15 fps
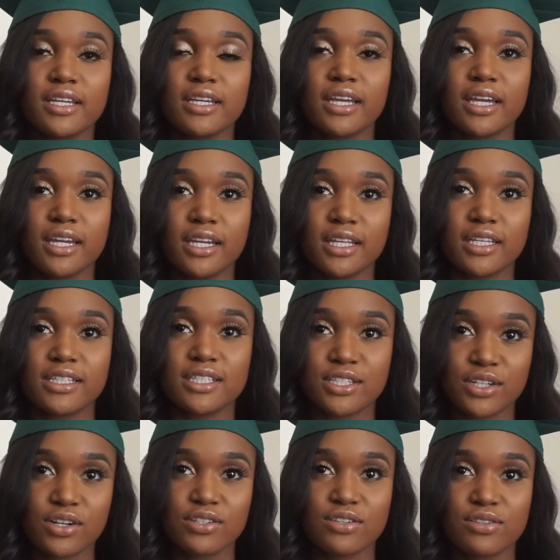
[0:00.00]
getting to
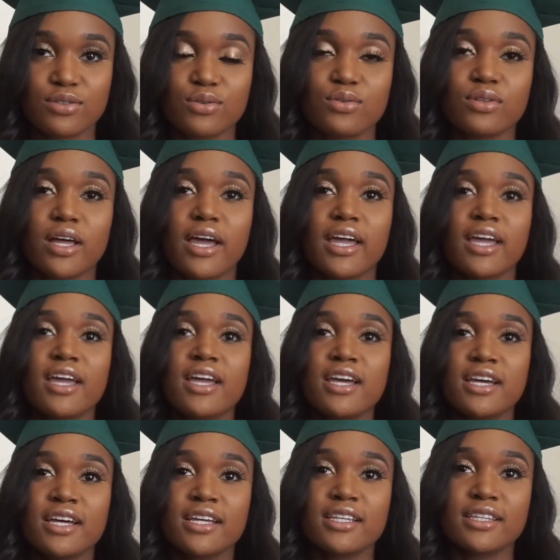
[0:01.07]
nursing school. Like,
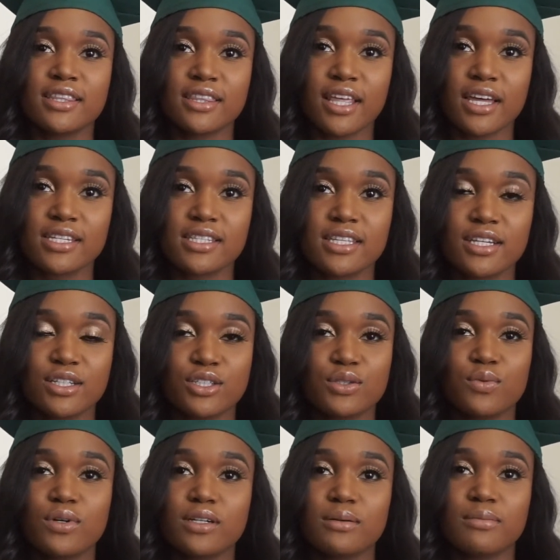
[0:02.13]
that's things you
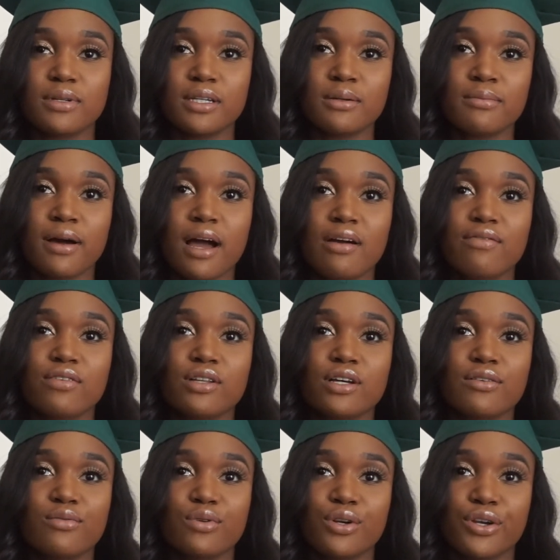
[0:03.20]
want to be mindful
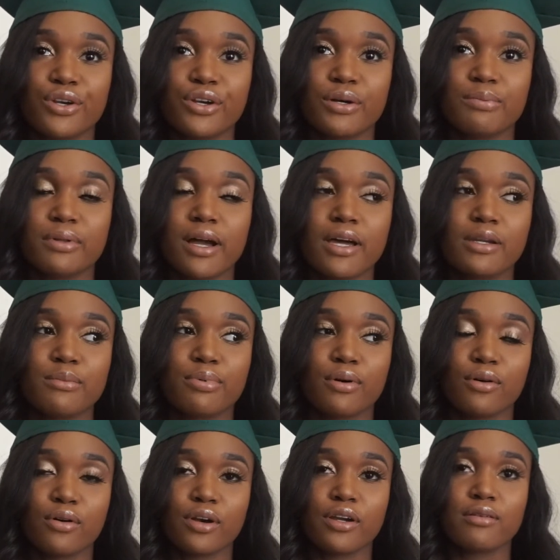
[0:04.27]
of when you're applying to
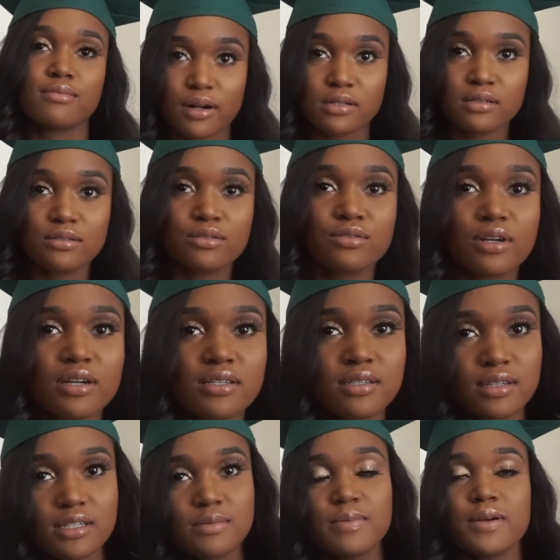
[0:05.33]
programs. Personal
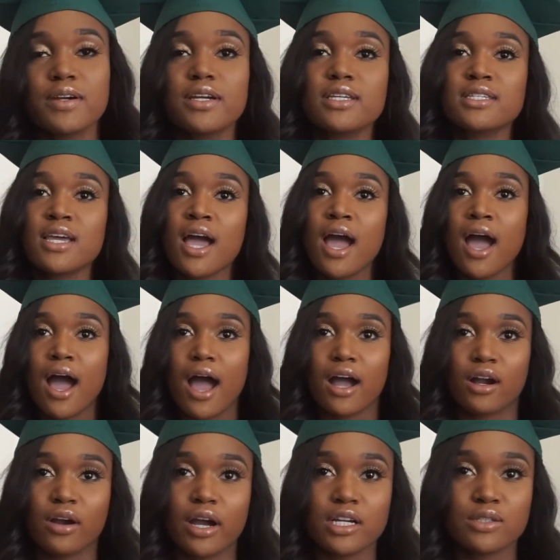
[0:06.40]
nursing experience,
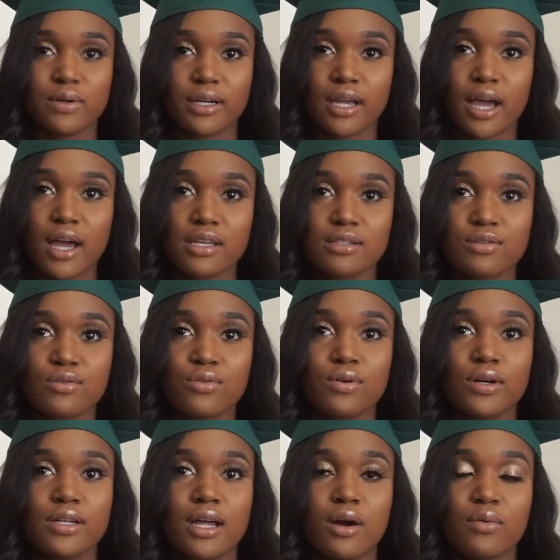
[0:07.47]
I graduated high school
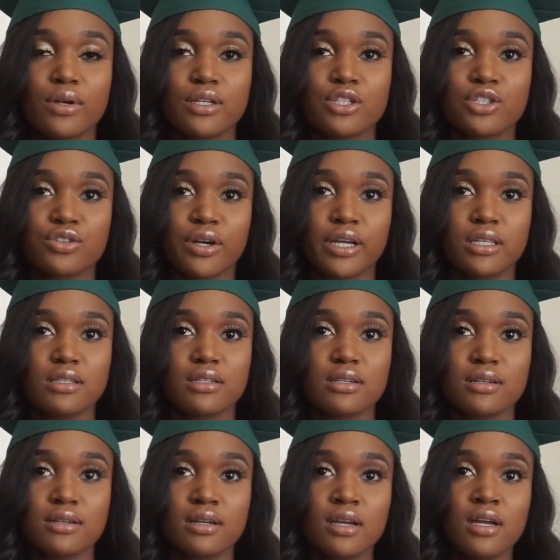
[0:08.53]
and I went straight
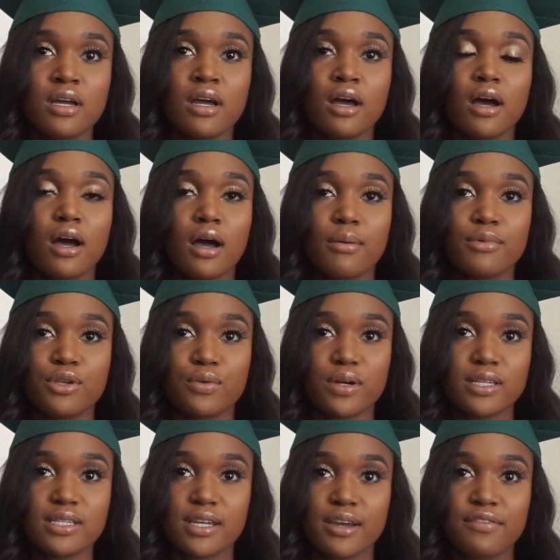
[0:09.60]
to
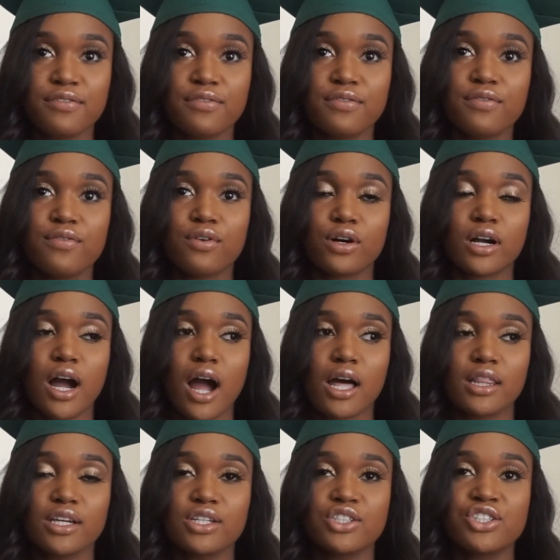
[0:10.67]
USF for
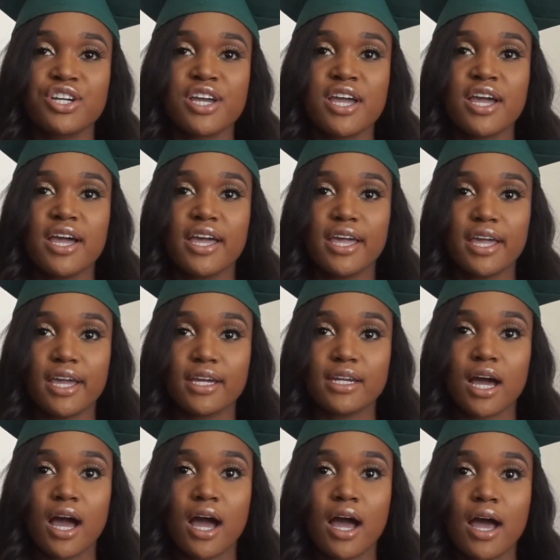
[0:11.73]
college, and
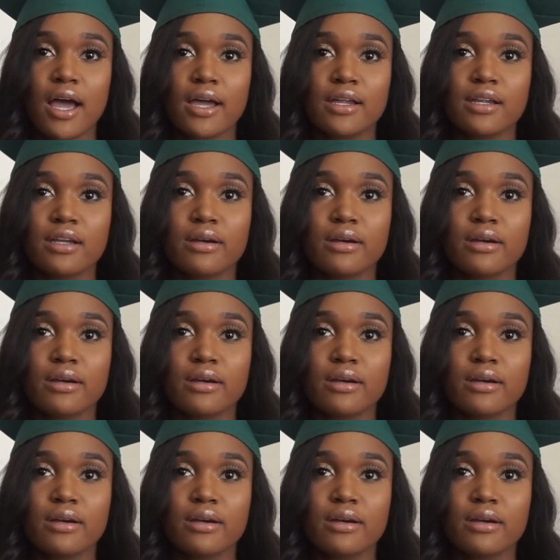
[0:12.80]
I